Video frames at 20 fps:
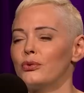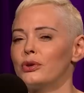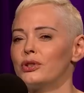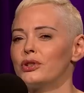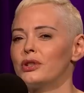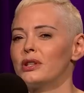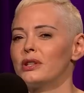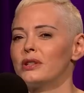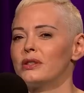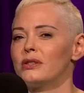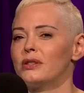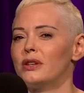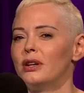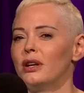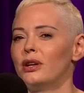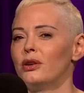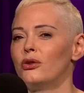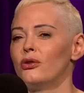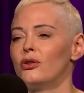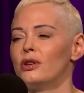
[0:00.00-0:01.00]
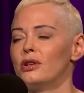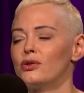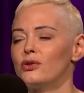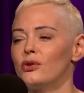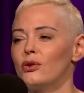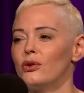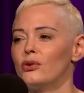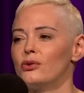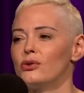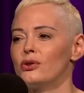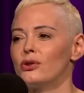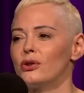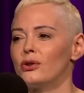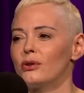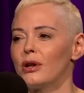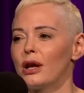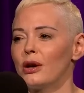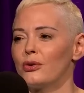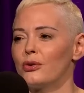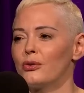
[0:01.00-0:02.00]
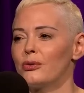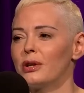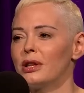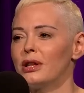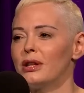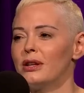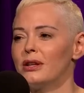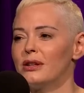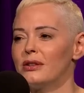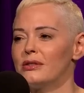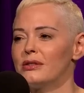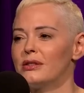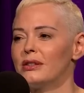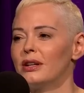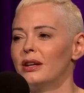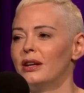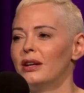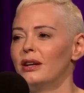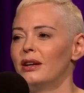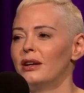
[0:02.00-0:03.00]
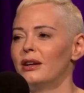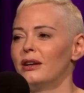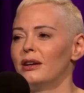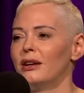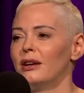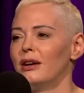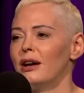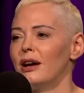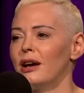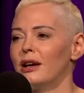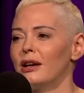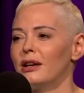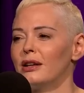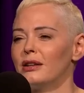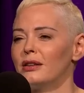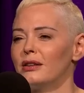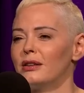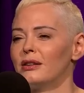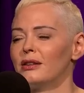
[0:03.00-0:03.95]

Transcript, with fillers: which is you're this old, so you're allowed to read this. And I